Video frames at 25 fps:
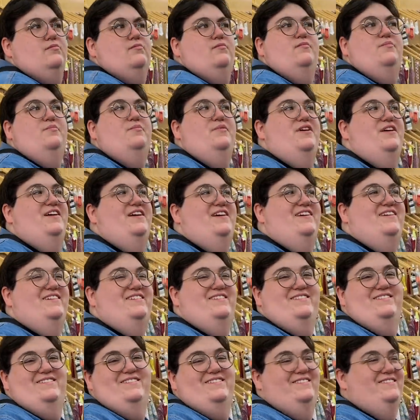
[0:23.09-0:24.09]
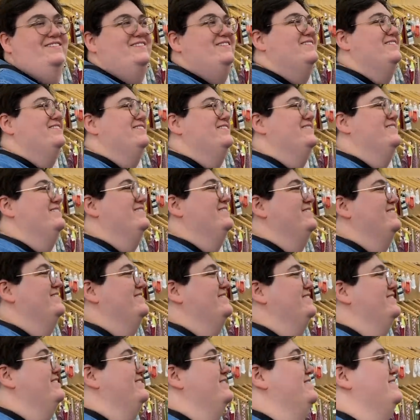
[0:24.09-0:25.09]
Me. I couldn't think of anything
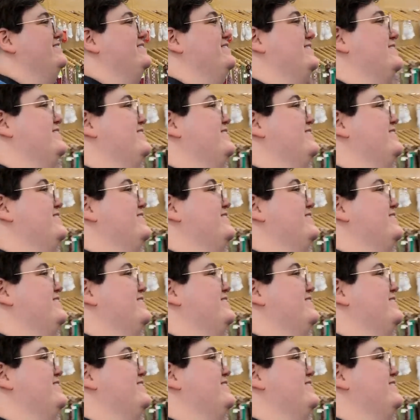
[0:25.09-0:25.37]
better than that.